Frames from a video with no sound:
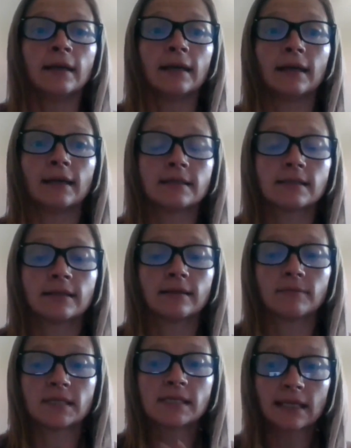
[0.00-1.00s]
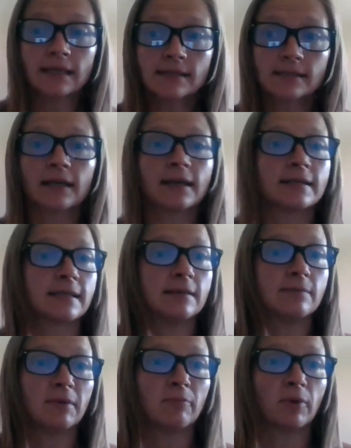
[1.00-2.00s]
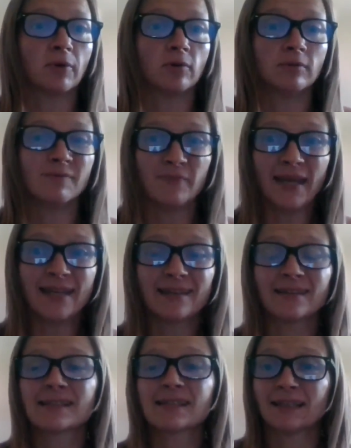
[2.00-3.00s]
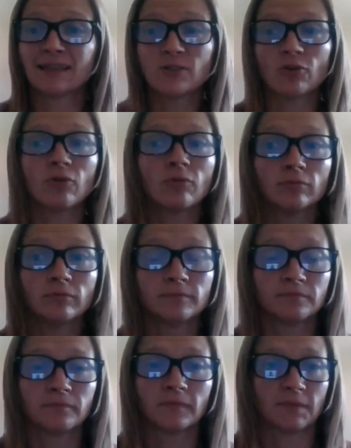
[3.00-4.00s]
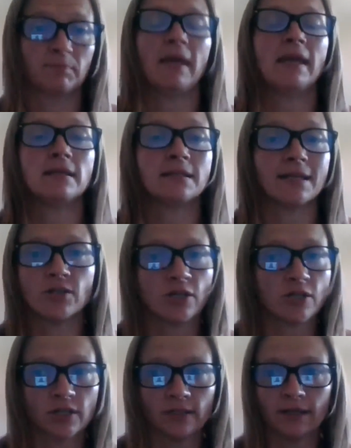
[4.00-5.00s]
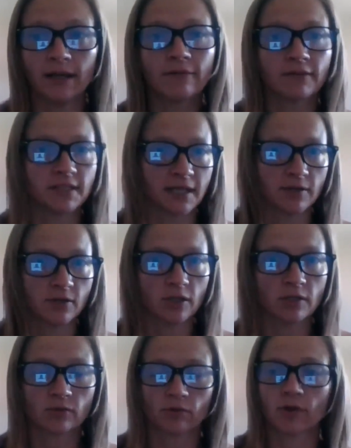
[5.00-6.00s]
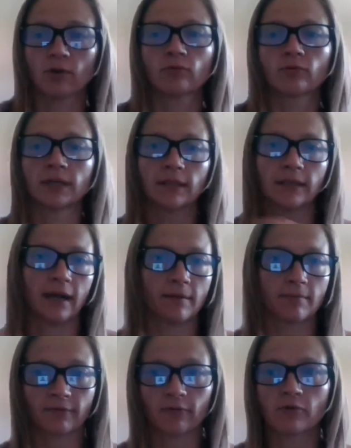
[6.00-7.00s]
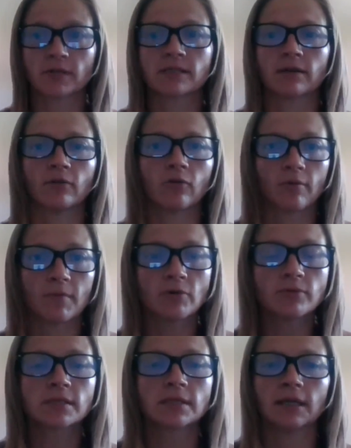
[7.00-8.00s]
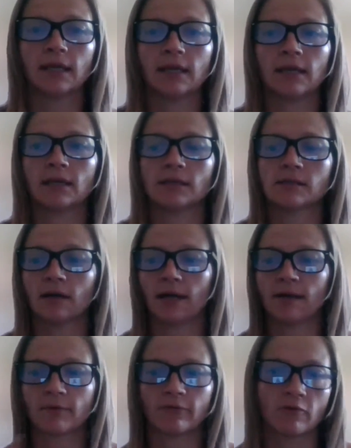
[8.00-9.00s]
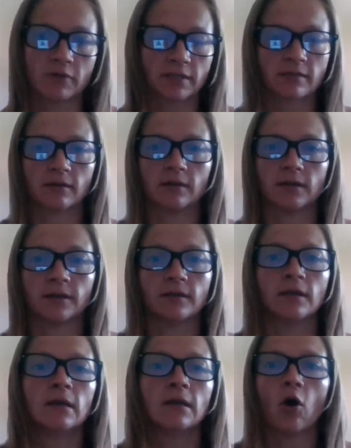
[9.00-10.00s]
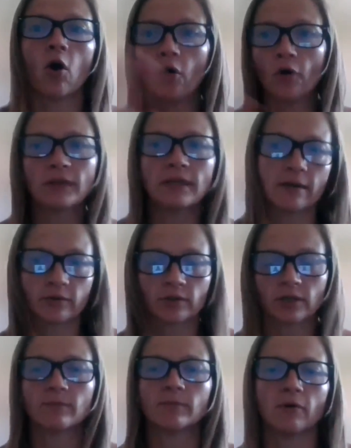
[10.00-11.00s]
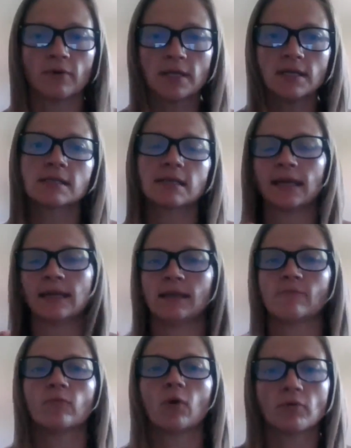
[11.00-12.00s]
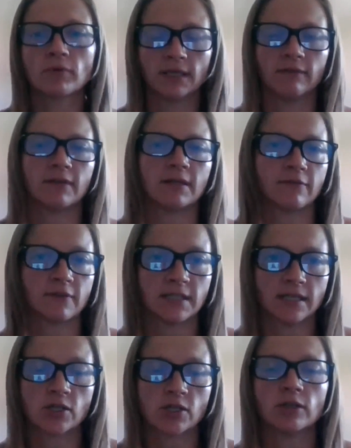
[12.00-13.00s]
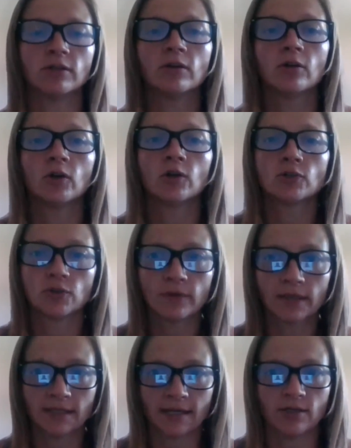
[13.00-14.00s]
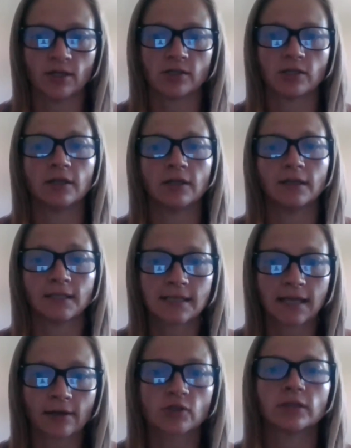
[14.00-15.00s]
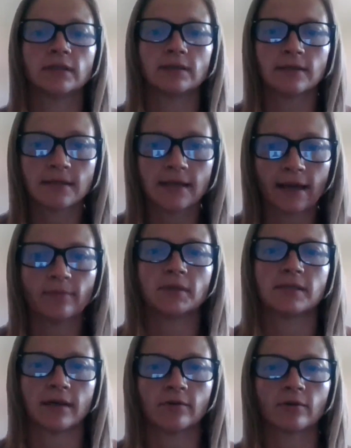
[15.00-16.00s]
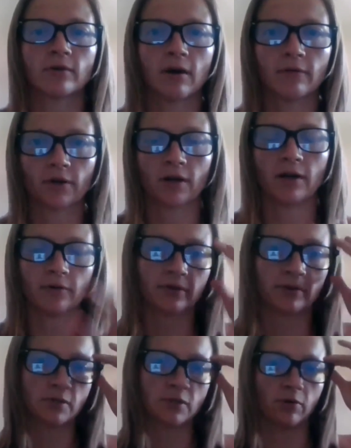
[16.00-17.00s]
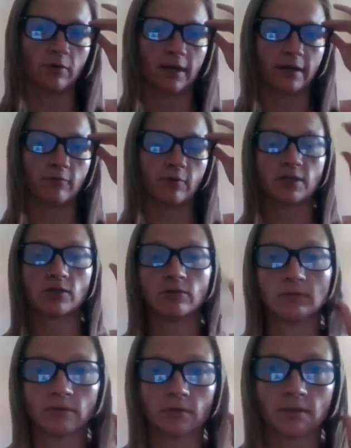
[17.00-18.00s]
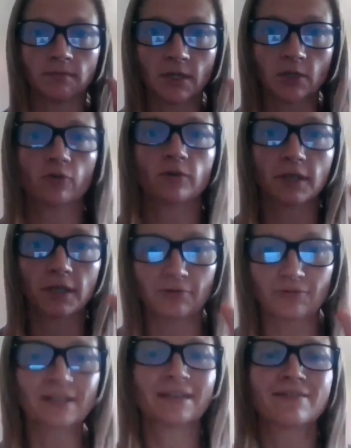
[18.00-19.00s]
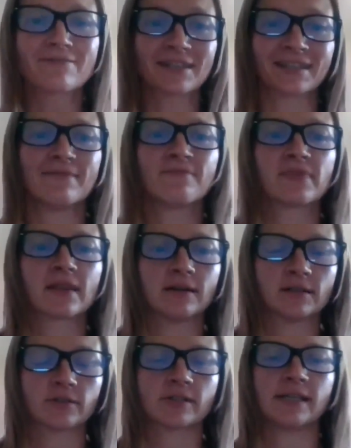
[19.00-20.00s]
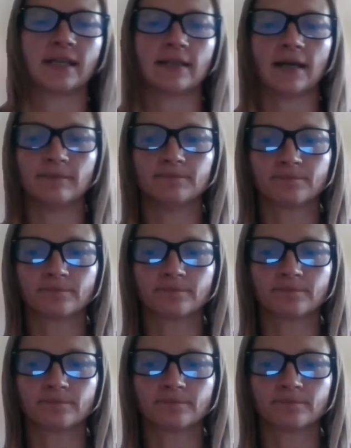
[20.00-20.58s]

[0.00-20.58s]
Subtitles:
And the mistakes that I see people make is that they don't pay digestion enough attention. So they'll really hyper focus on hormones and hyper focus on all the other components, and they won't give enough attention to the digestion. And it's actually the epicenter of our health. So I want you to make sure that you really, really understand that.